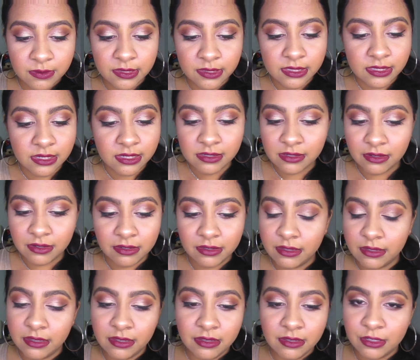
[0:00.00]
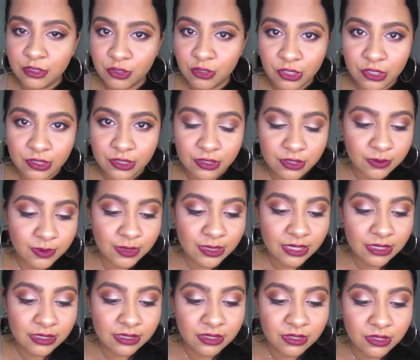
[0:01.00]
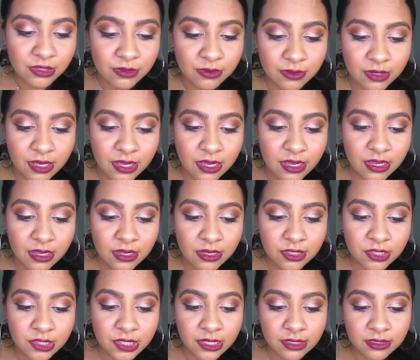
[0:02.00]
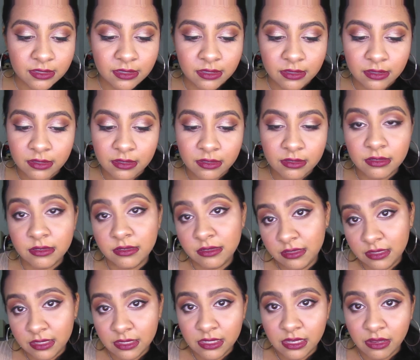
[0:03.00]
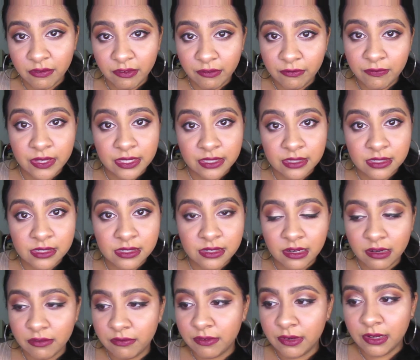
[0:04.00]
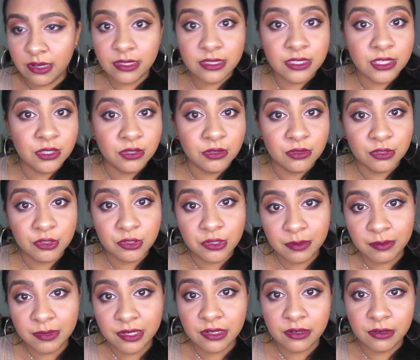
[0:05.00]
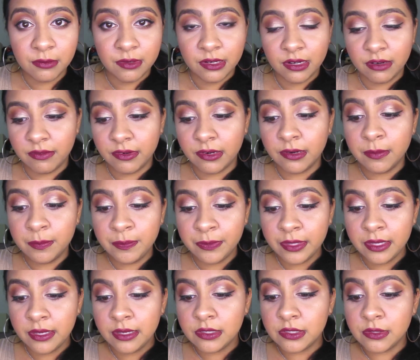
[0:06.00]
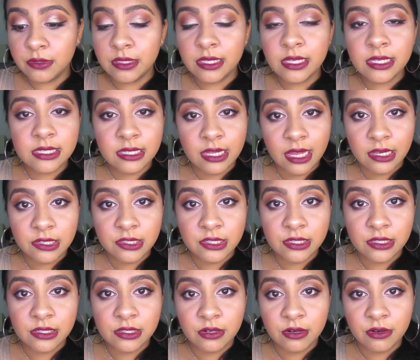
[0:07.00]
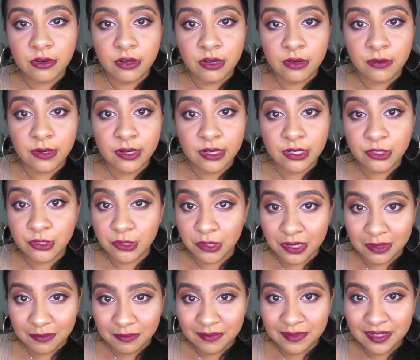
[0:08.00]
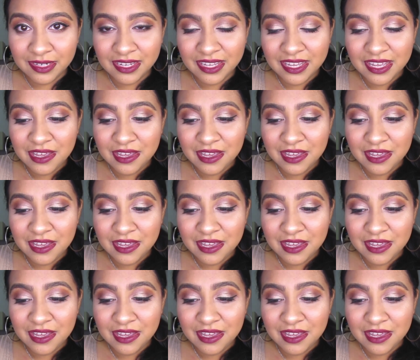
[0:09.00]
what it says on the instructions. So it says to check to see if it fits, and if not, to trim it or whatever. So these lashes are already trimmed,